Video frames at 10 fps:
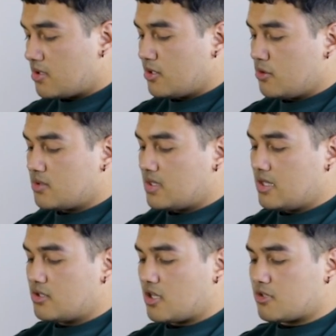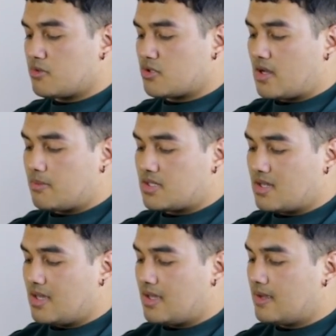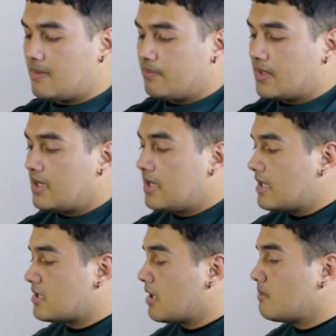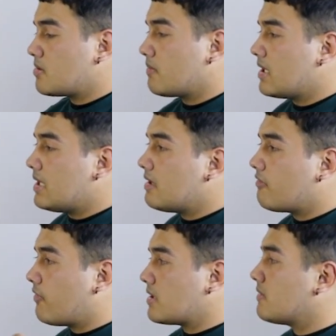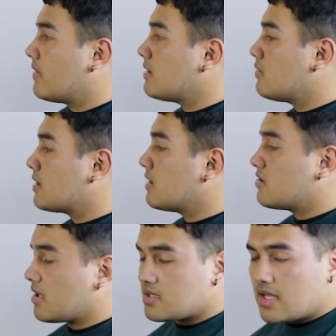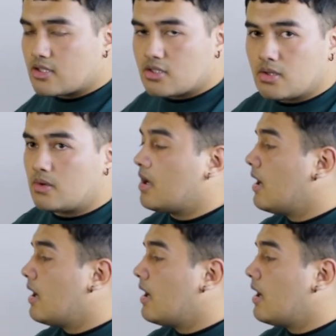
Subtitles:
can use the adjustment straps here. In terms of the fit of it, you can adjust that too.